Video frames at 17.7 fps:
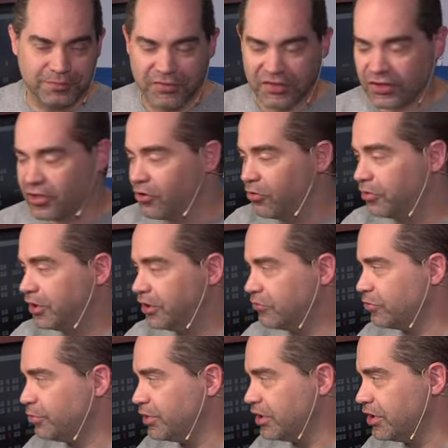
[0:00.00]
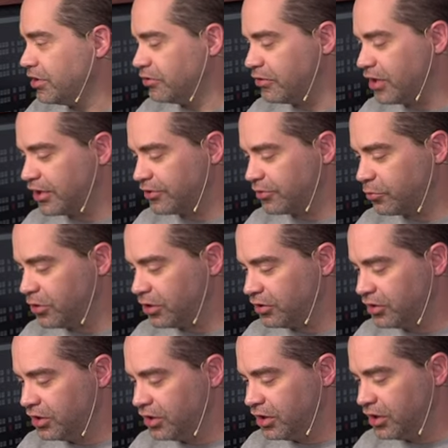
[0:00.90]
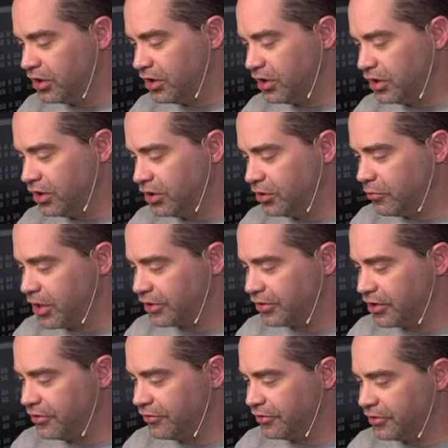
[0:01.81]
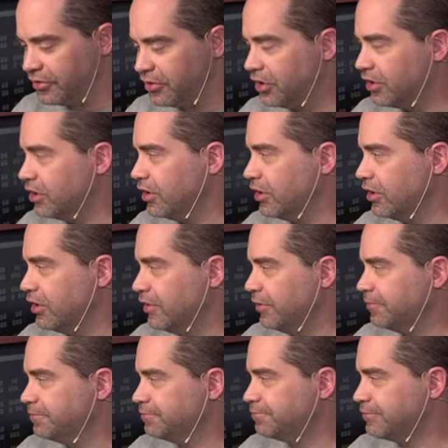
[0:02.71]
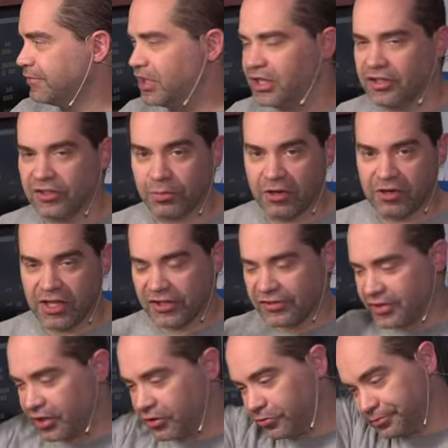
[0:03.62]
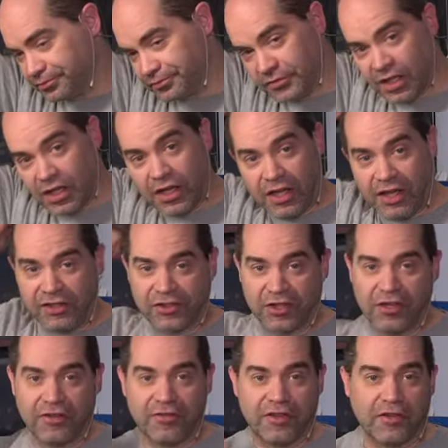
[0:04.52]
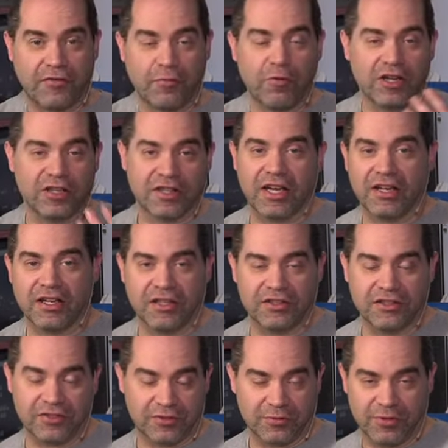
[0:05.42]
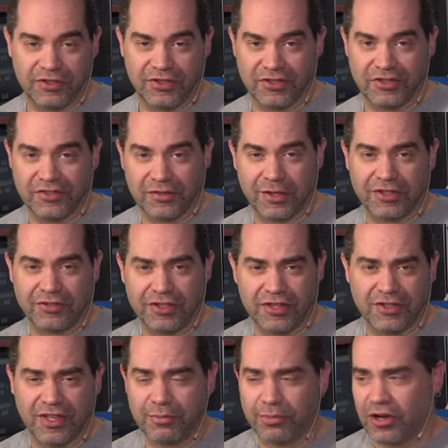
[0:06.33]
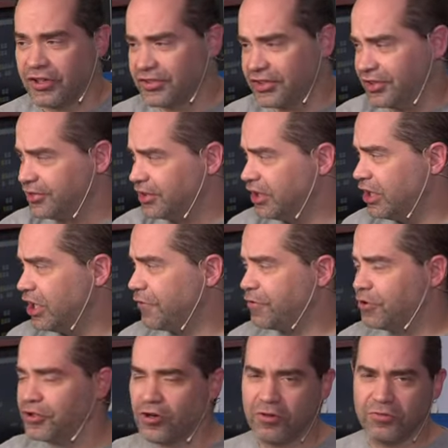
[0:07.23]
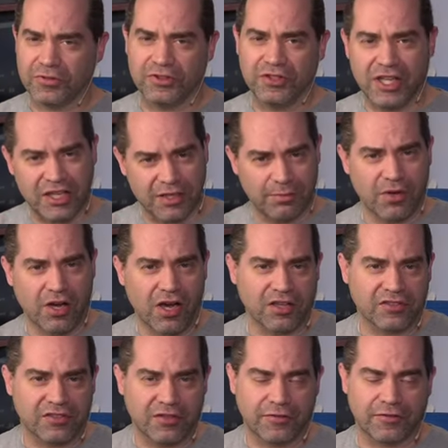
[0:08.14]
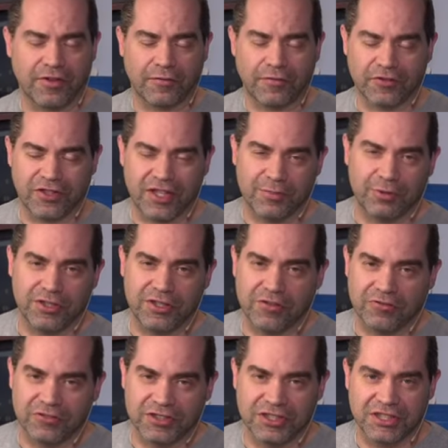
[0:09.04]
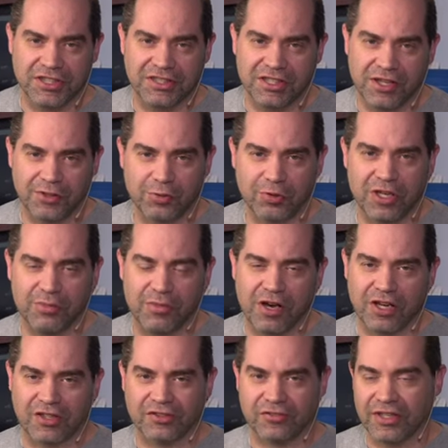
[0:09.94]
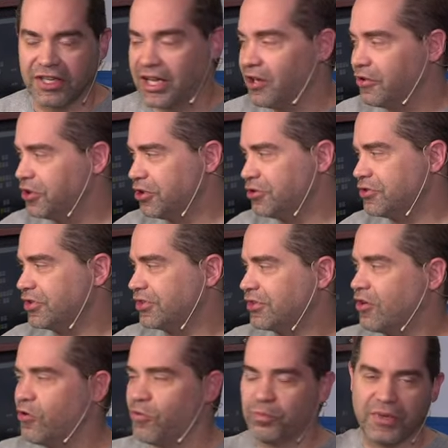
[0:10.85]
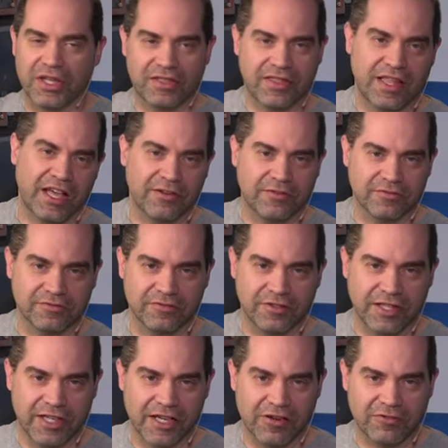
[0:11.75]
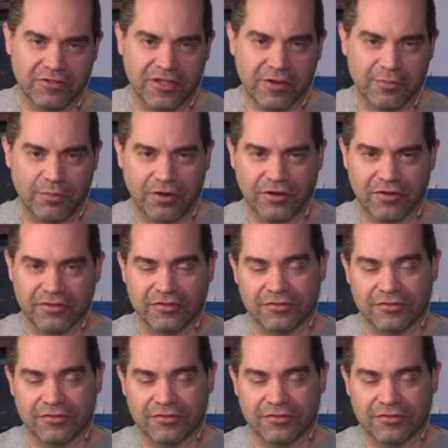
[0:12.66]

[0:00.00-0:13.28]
So it will be the last one uh, we actually have um, as part of that cycle. So if you wanted that additional one, so it's basically the same process. And if you don't need a box, like say for example, you only need a three box layout, you just omit that layout number.